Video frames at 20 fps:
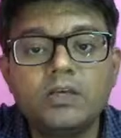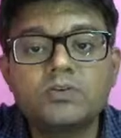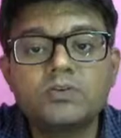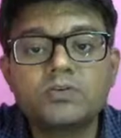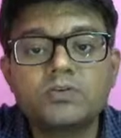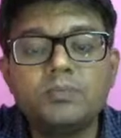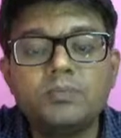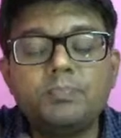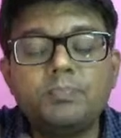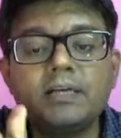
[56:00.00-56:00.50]
So
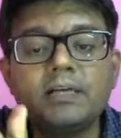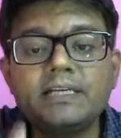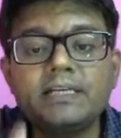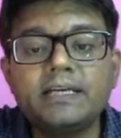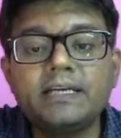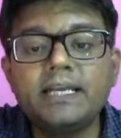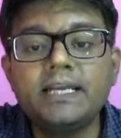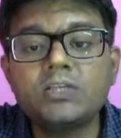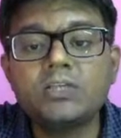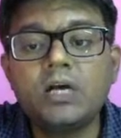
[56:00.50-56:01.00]
the
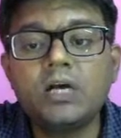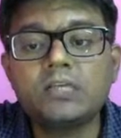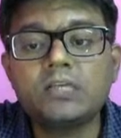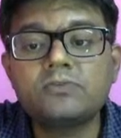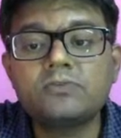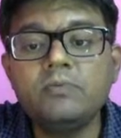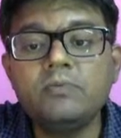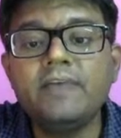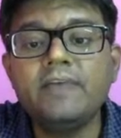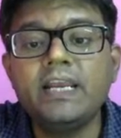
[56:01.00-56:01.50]
percentage loss will
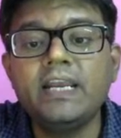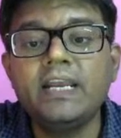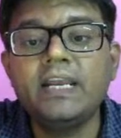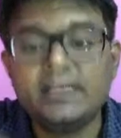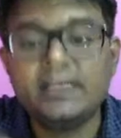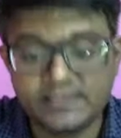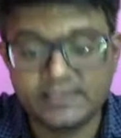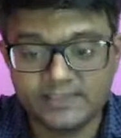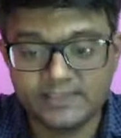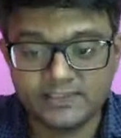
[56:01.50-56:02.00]
be very
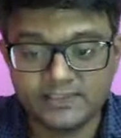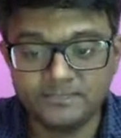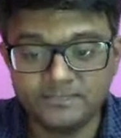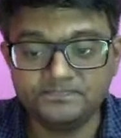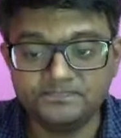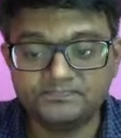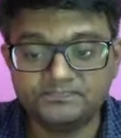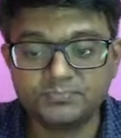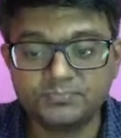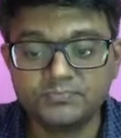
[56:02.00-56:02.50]
less.
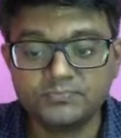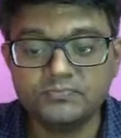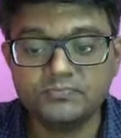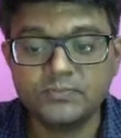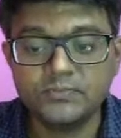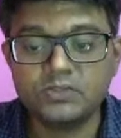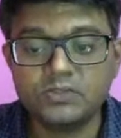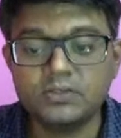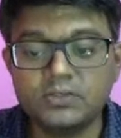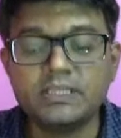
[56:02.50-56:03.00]

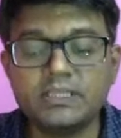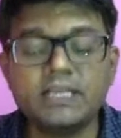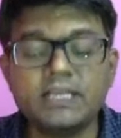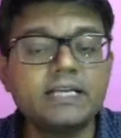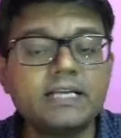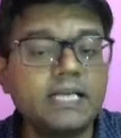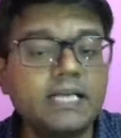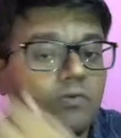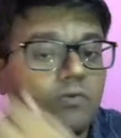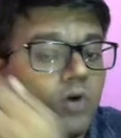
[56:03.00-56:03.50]
So the thing
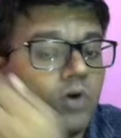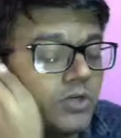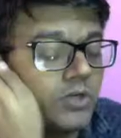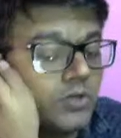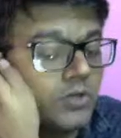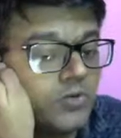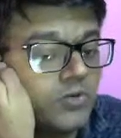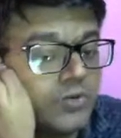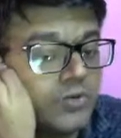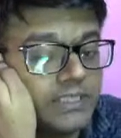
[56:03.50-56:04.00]
that I want you
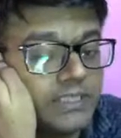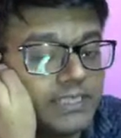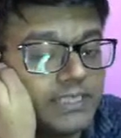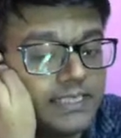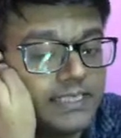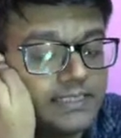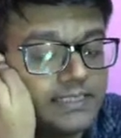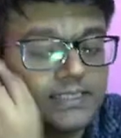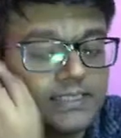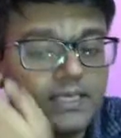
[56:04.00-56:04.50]
to notice
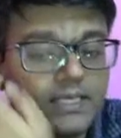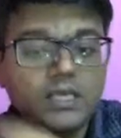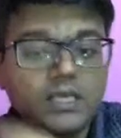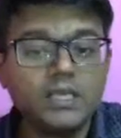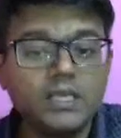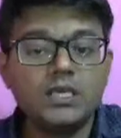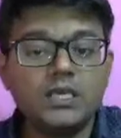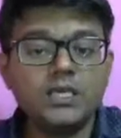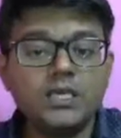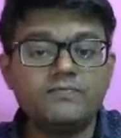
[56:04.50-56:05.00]
is,
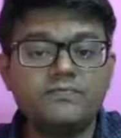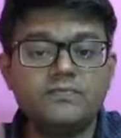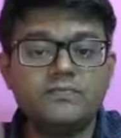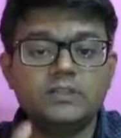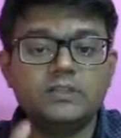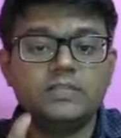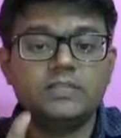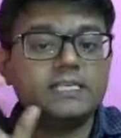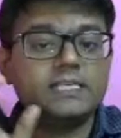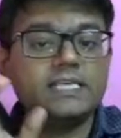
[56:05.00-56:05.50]
if
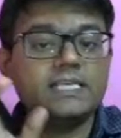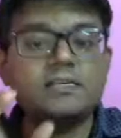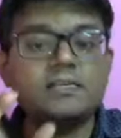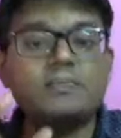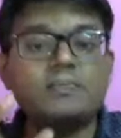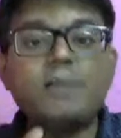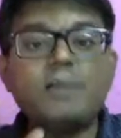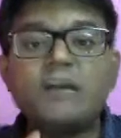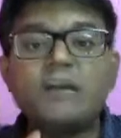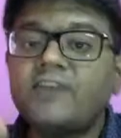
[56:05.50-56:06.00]
this is a
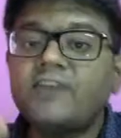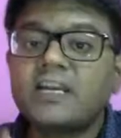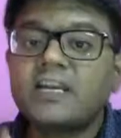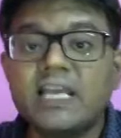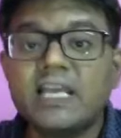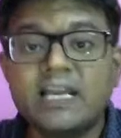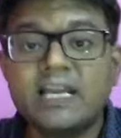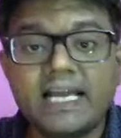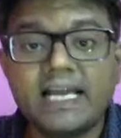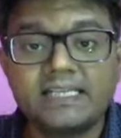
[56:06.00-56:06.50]
perfectly
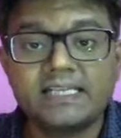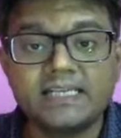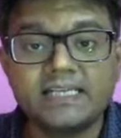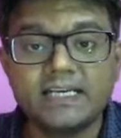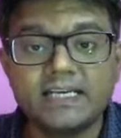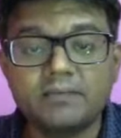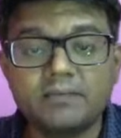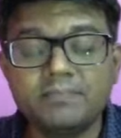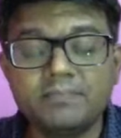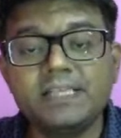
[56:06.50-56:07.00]

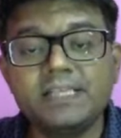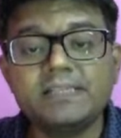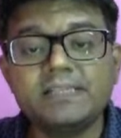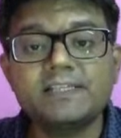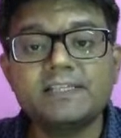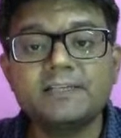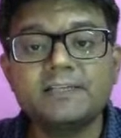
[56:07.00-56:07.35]
inelastic, means